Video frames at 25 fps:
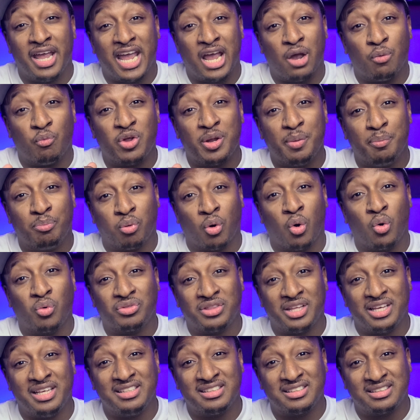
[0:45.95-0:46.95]
and we
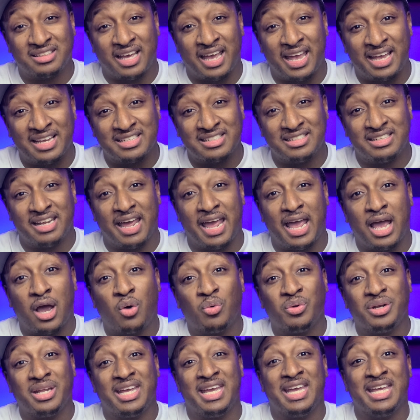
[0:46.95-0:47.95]
broke these things
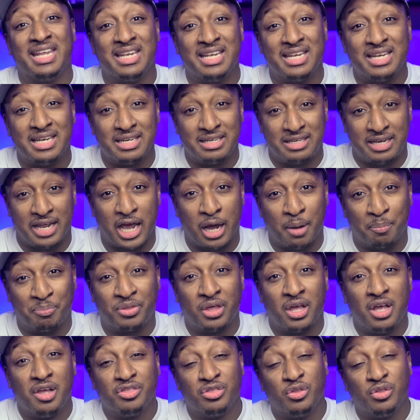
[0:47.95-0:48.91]
down in depth.